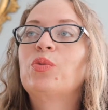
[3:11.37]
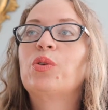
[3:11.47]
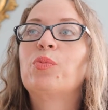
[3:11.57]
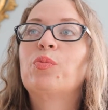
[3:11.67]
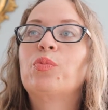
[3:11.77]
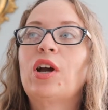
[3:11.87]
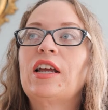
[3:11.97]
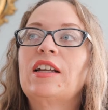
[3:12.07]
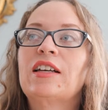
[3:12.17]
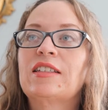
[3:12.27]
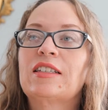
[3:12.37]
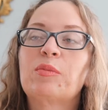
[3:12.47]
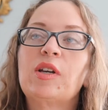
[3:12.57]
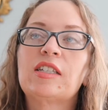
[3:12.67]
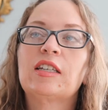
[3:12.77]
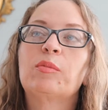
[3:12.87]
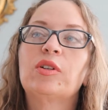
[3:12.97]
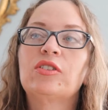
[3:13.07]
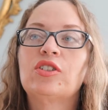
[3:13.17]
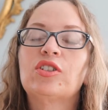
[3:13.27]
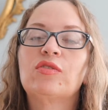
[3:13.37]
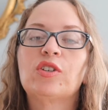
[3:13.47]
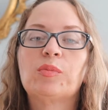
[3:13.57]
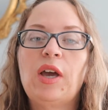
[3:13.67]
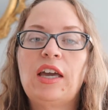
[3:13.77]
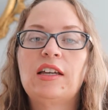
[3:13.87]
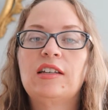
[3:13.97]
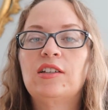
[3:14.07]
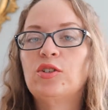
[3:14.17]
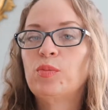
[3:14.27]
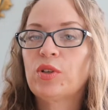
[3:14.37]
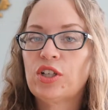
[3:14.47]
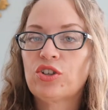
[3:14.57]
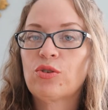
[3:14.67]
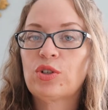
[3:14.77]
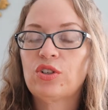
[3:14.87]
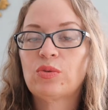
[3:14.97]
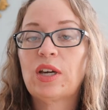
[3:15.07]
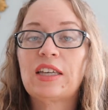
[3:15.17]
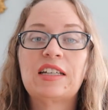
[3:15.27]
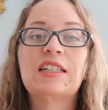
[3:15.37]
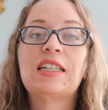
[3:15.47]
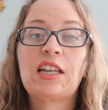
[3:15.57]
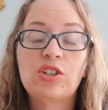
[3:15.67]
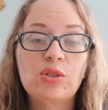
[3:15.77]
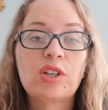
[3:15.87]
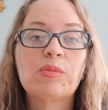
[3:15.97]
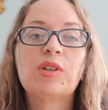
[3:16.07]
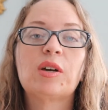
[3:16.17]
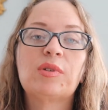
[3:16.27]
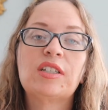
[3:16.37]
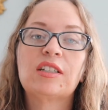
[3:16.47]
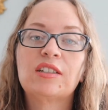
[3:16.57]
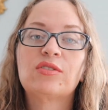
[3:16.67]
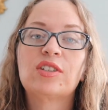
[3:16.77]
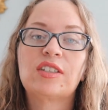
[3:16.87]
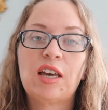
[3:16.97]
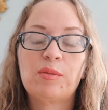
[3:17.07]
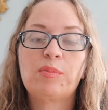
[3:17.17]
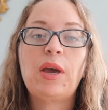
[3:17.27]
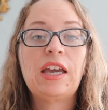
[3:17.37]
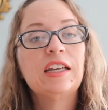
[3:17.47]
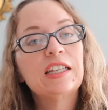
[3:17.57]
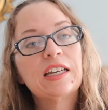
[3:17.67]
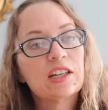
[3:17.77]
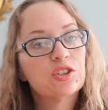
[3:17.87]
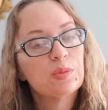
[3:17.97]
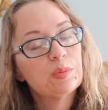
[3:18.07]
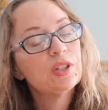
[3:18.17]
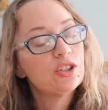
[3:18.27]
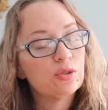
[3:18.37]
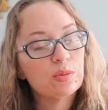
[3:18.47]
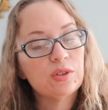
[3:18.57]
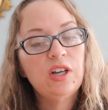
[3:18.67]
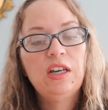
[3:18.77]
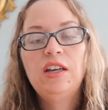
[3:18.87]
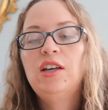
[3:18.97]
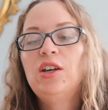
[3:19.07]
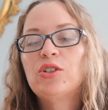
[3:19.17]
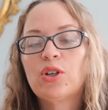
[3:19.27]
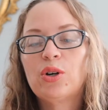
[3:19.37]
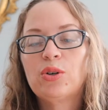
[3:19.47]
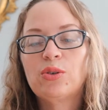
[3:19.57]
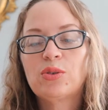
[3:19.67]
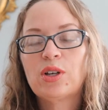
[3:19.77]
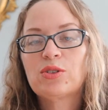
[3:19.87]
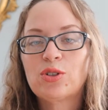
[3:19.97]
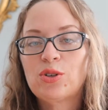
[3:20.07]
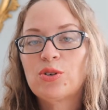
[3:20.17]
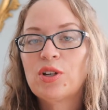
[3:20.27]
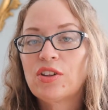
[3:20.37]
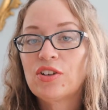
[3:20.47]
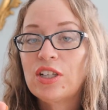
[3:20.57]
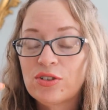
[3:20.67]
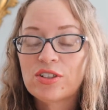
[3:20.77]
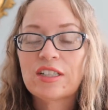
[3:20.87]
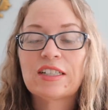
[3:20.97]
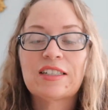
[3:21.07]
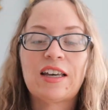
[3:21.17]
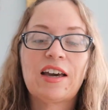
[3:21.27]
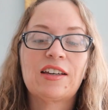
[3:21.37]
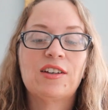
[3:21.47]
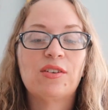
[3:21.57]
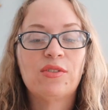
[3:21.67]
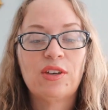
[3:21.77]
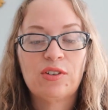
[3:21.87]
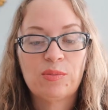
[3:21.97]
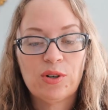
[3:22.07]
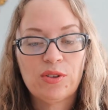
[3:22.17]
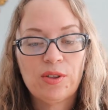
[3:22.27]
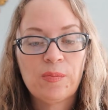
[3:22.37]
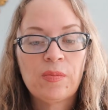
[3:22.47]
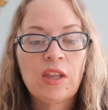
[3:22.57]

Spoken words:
the brain has this amazing ability to convert pain into pleasure, which is why getting a tattoo can become addictive, because that pain can actually be pleasurable. So that'll show you another interesting side of giving birth.